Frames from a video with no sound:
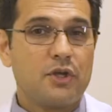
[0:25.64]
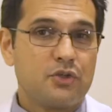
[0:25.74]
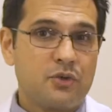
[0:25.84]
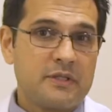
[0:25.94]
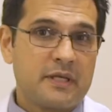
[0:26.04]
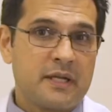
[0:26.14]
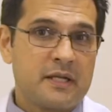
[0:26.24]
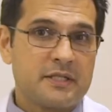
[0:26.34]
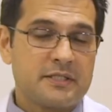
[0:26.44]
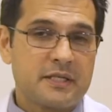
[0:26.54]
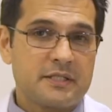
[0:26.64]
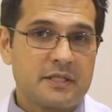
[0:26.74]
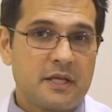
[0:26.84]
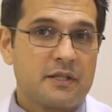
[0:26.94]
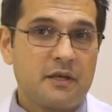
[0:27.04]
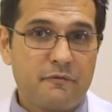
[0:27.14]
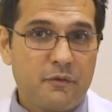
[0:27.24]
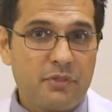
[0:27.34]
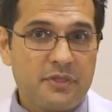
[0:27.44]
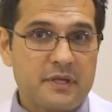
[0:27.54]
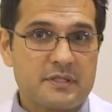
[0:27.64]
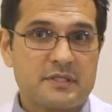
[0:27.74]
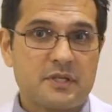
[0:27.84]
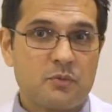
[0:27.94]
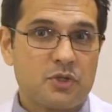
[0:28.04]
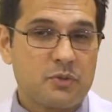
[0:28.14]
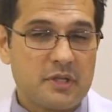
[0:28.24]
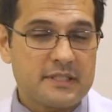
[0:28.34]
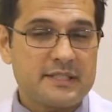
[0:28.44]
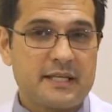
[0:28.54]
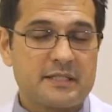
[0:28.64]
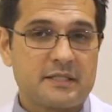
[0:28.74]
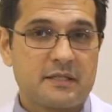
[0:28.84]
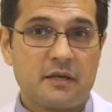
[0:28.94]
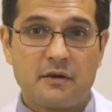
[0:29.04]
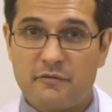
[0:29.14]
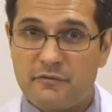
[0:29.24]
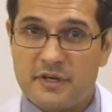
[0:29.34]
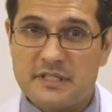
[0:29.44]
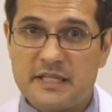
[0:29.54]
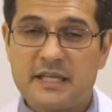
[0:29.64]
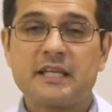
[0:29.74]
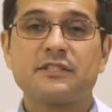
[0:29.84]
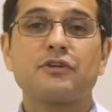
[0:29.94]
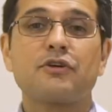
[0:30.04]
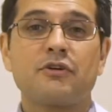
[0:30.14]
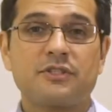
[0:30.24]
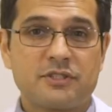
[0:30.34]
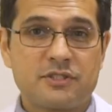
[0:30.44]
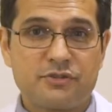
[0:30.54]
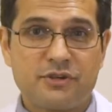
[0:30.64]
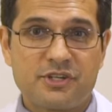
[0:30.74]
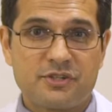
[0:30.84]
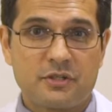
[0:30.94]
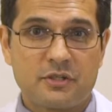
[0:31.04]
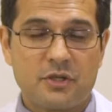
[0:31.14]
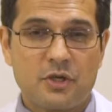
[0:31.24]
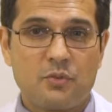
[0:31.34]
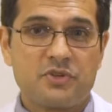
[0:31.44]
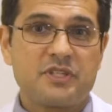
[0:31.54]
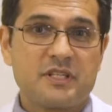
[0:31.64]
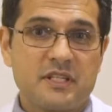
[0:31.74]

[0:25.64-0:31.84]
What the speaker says: During the analysis, there are a few things which we will assess. Firstly, the concentration, which is